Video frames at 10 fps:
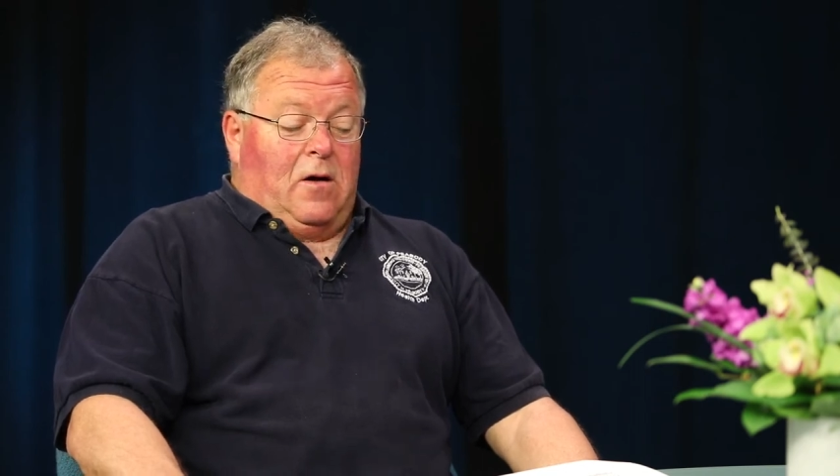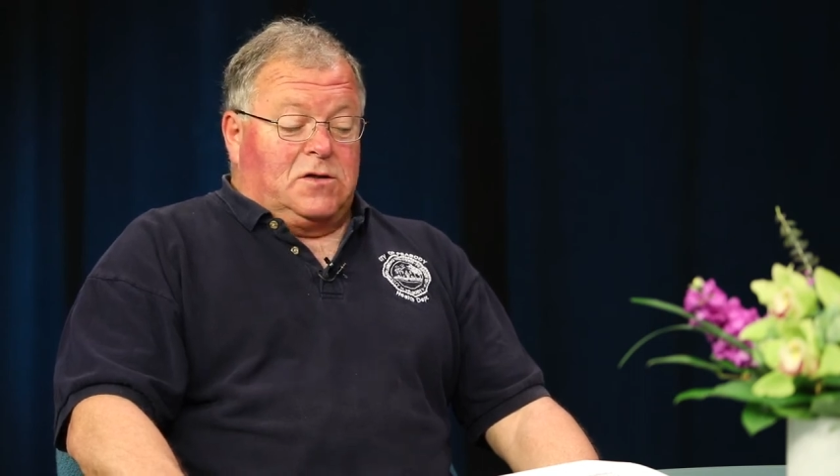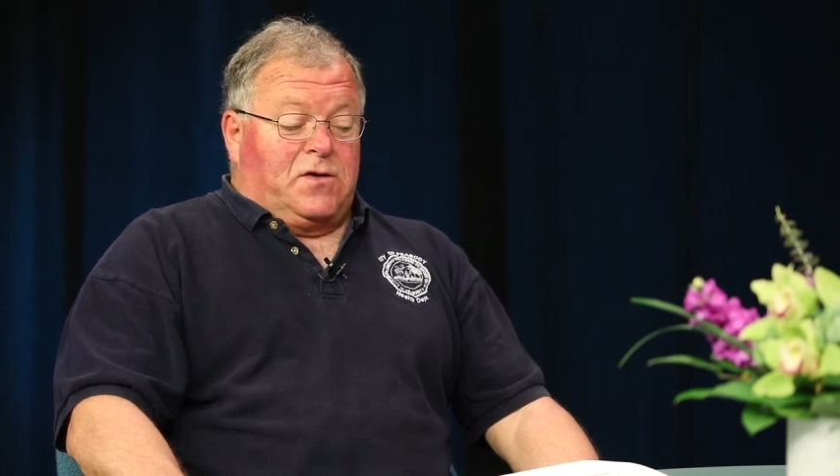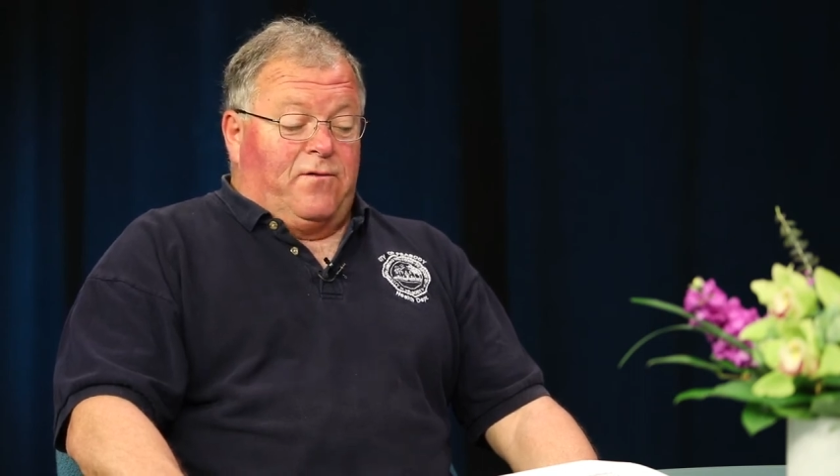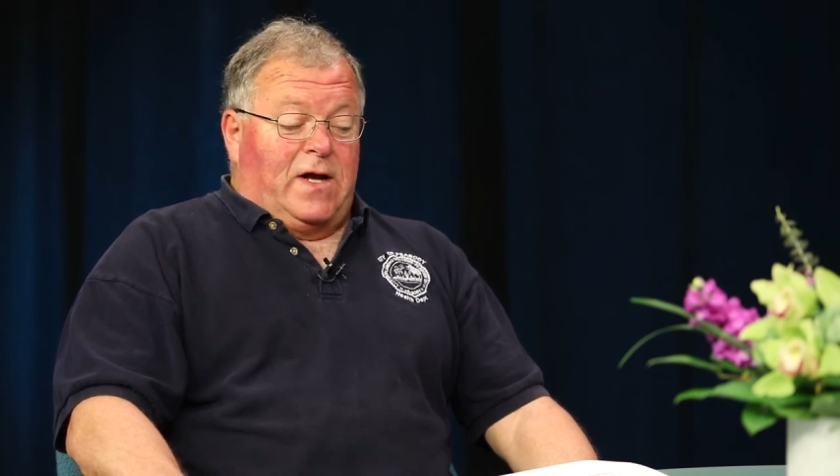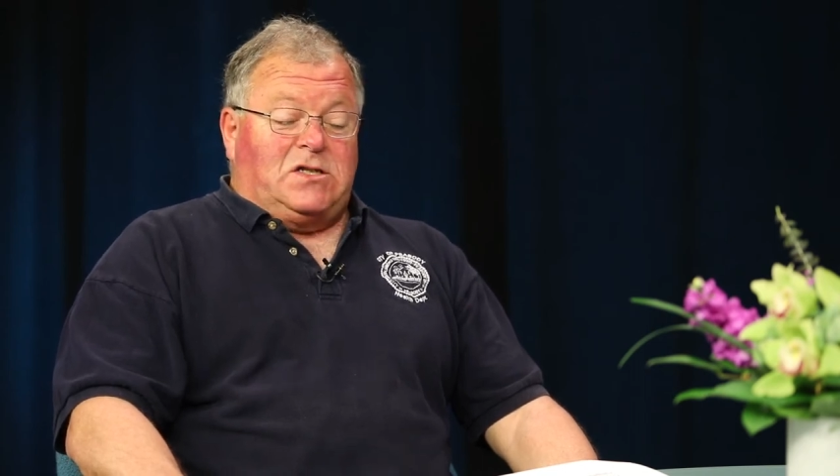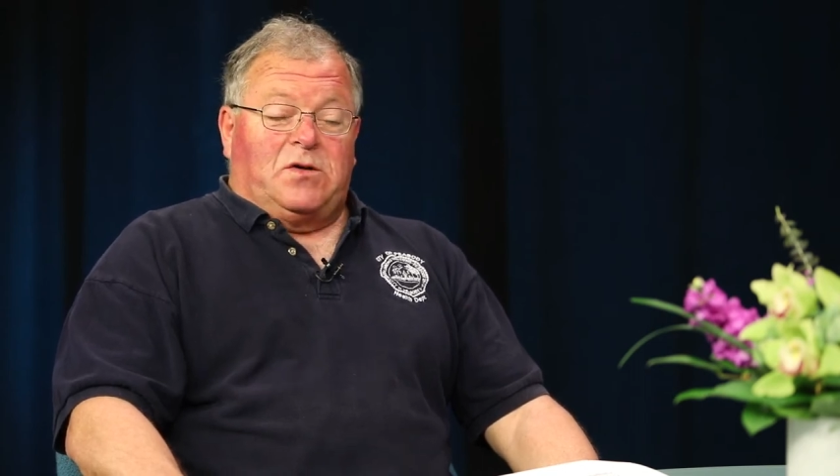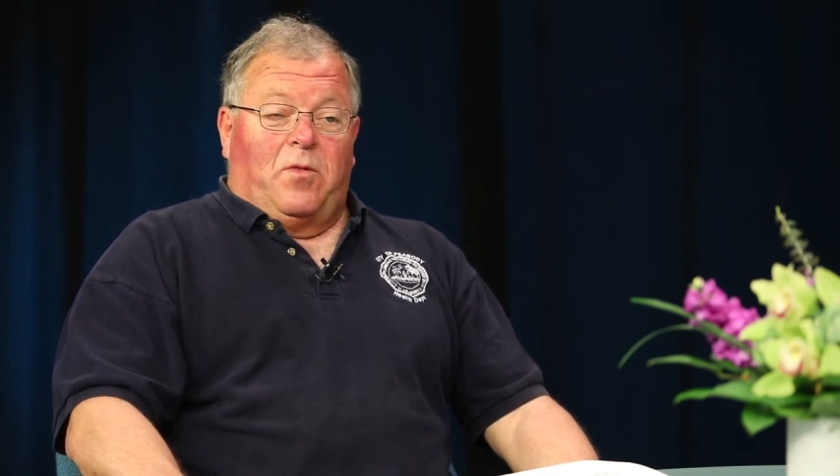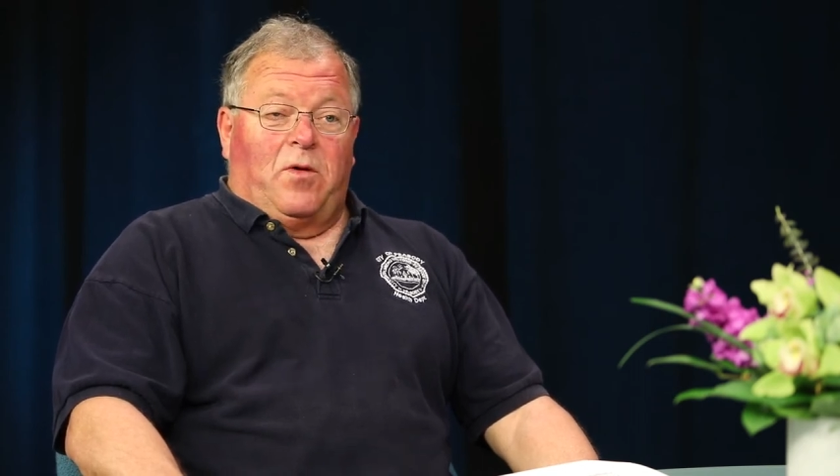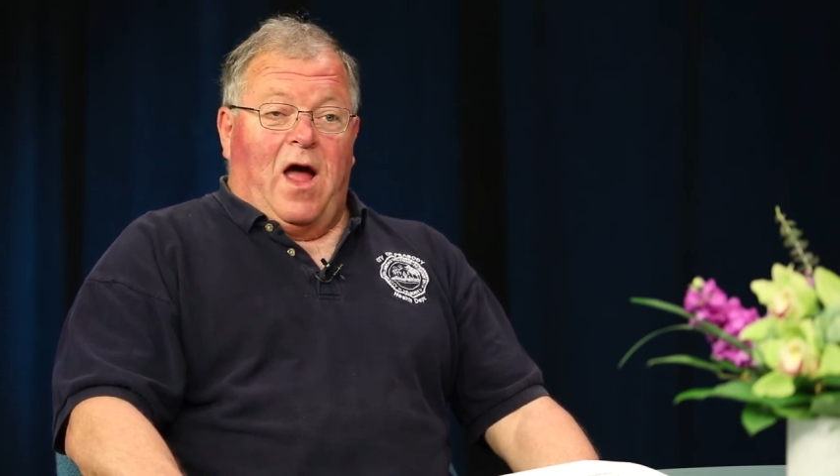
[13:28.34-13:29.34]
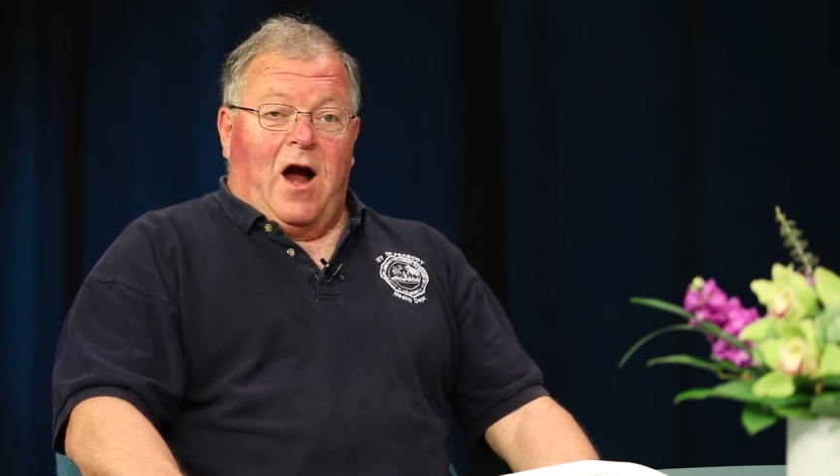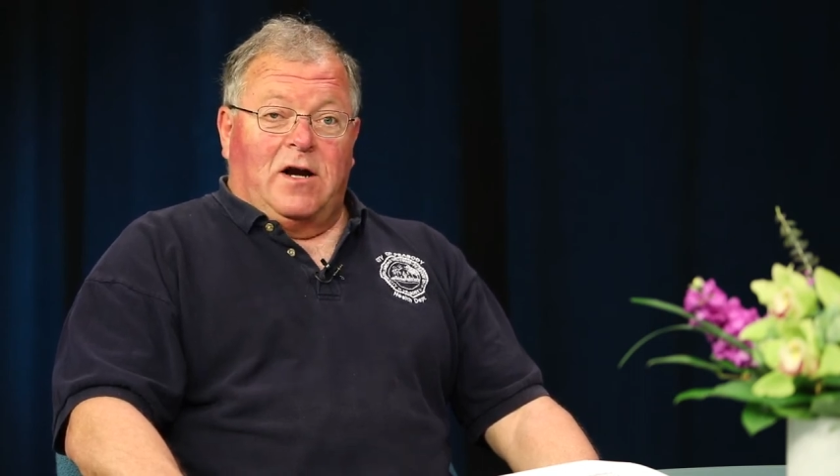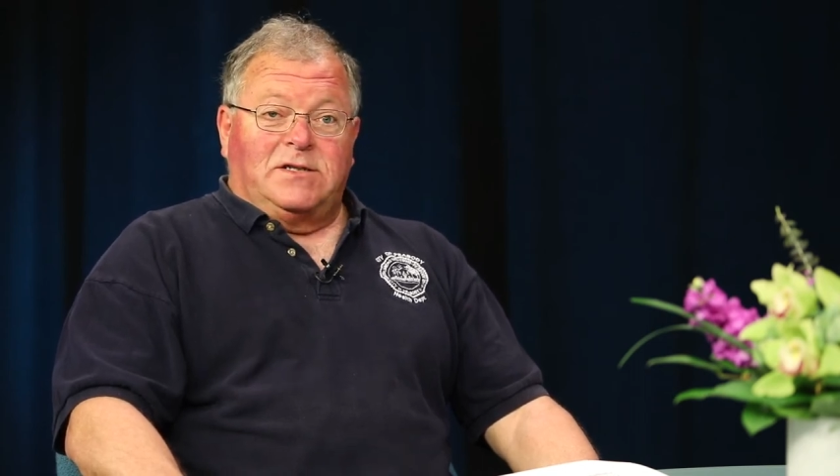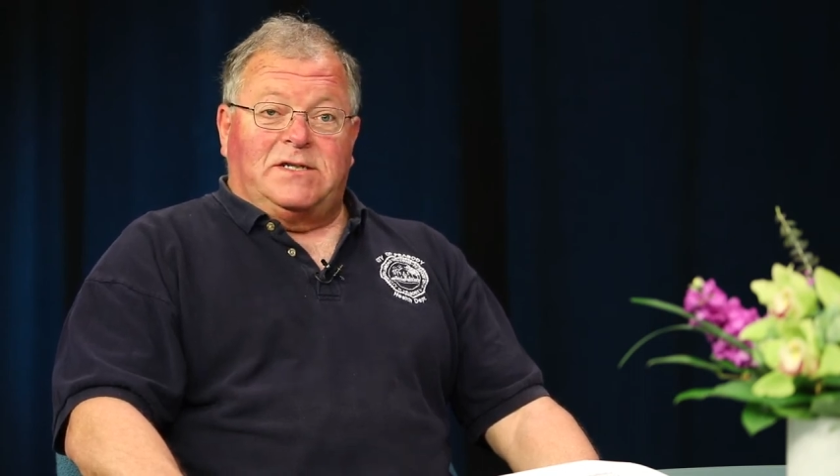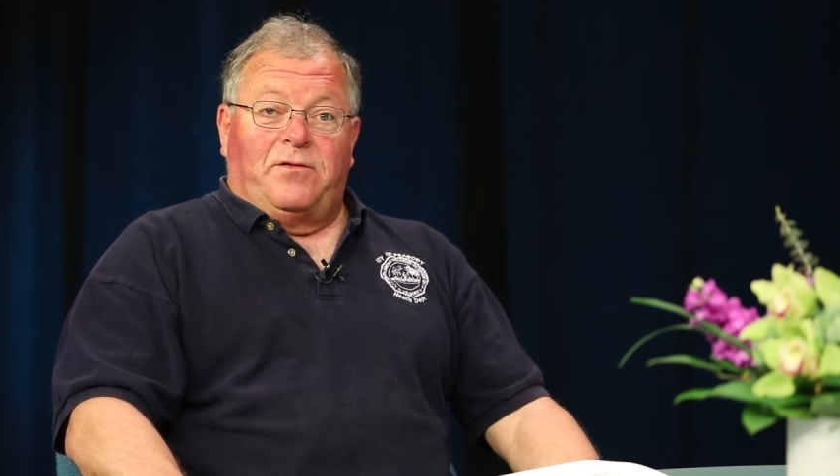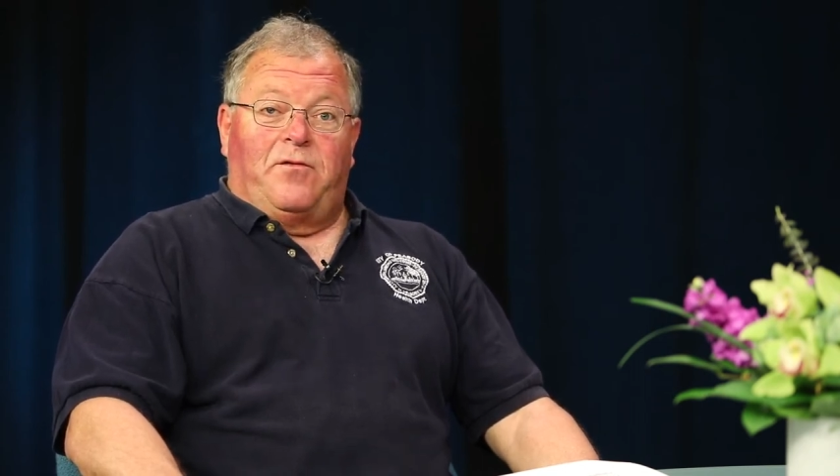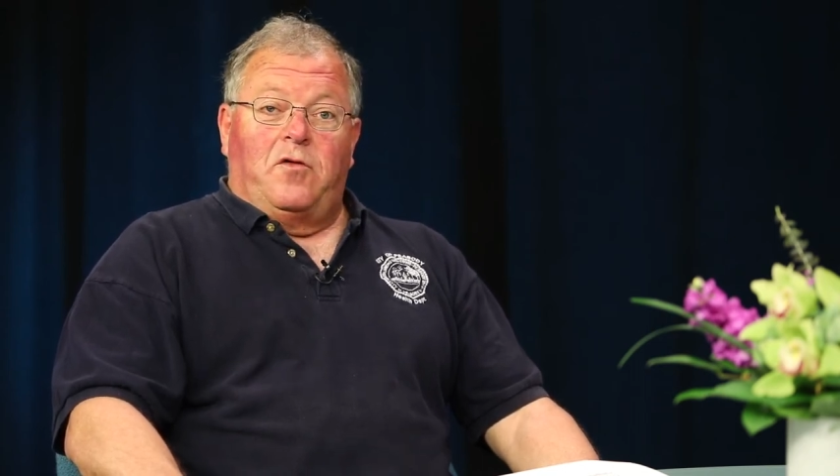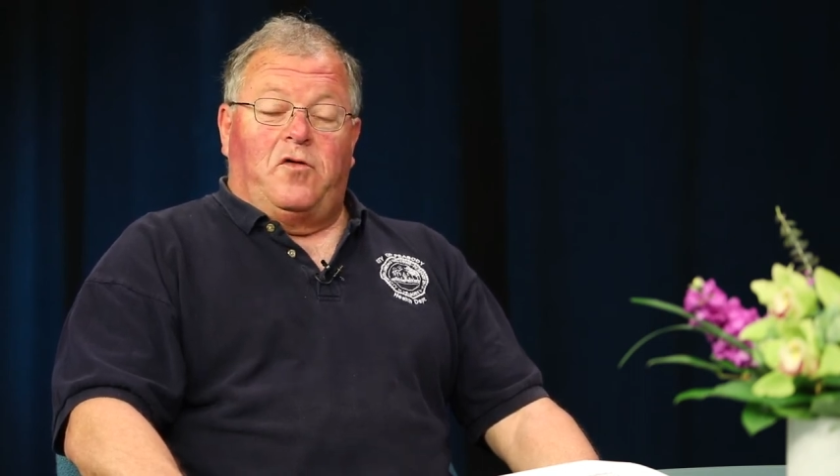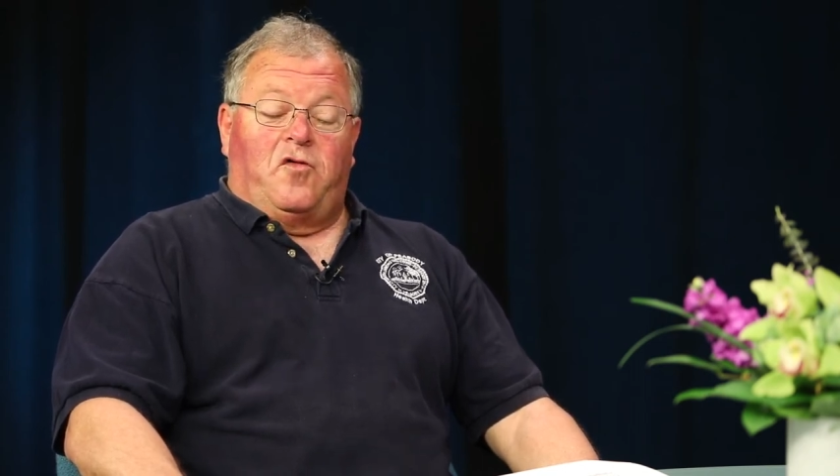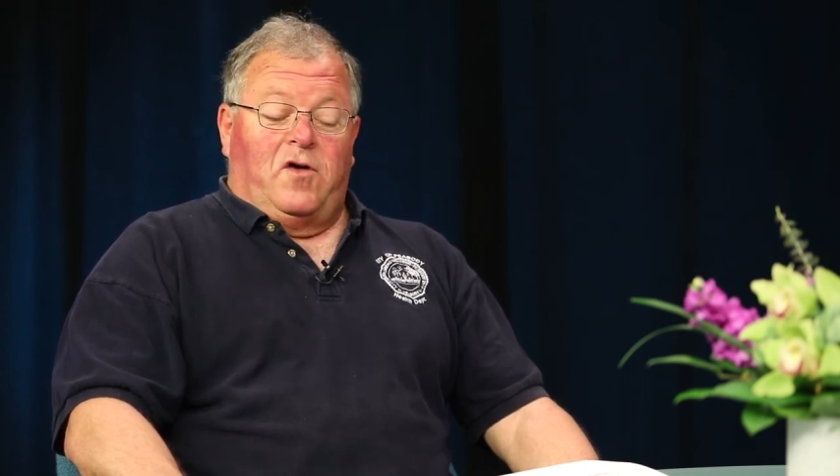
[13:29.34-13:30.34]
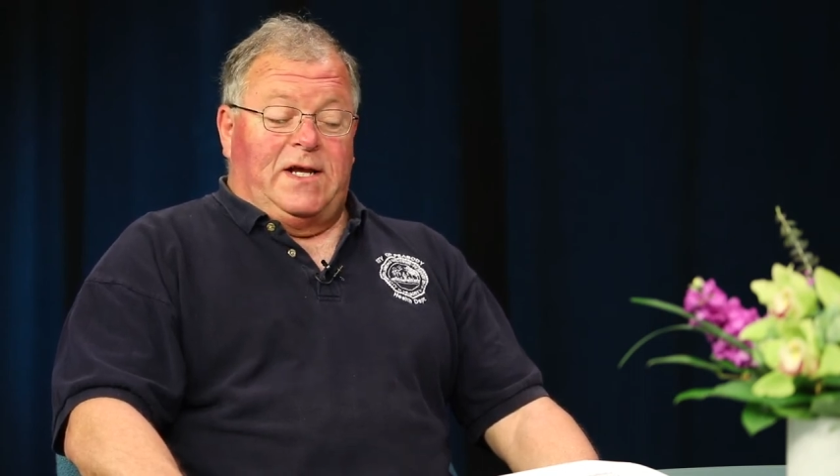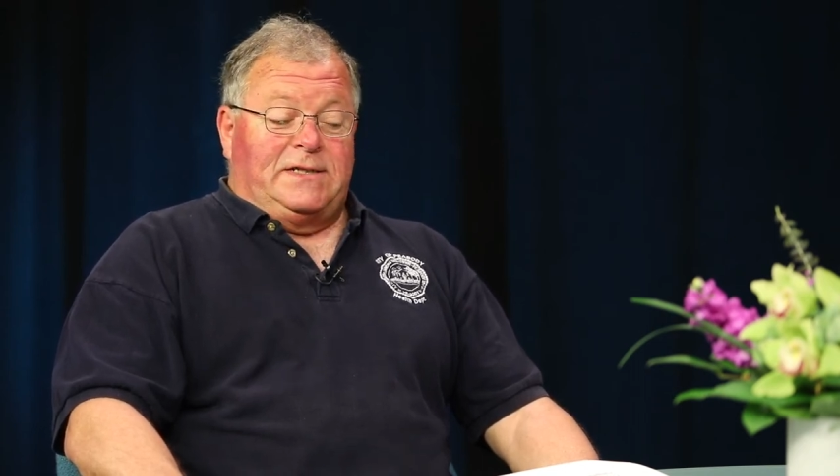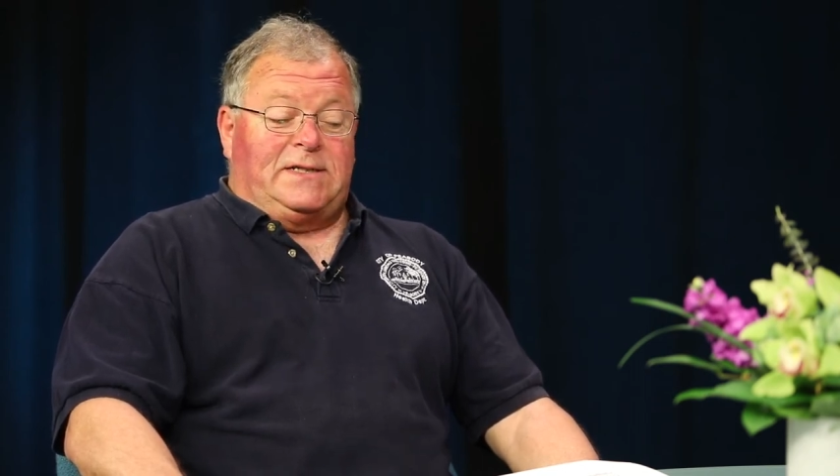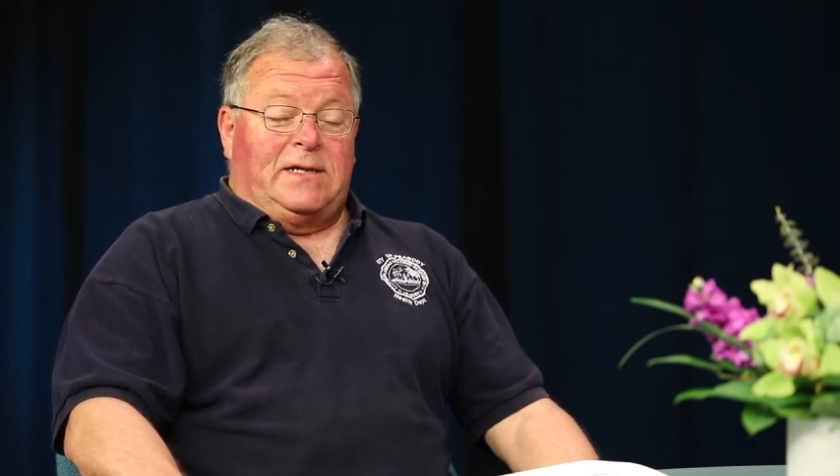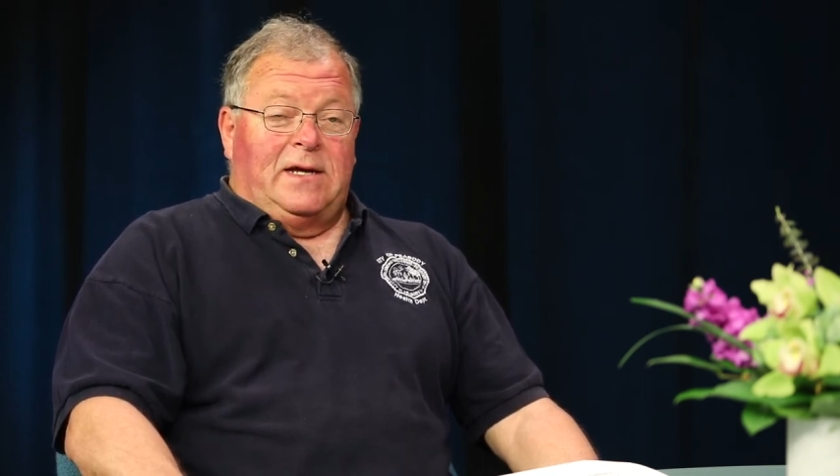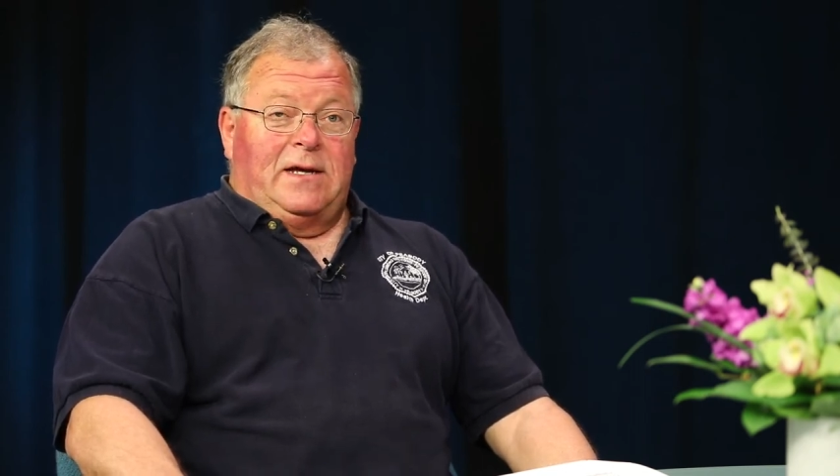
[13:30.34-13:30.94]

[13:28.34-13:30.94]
Also vegetable gardens and fruit trees.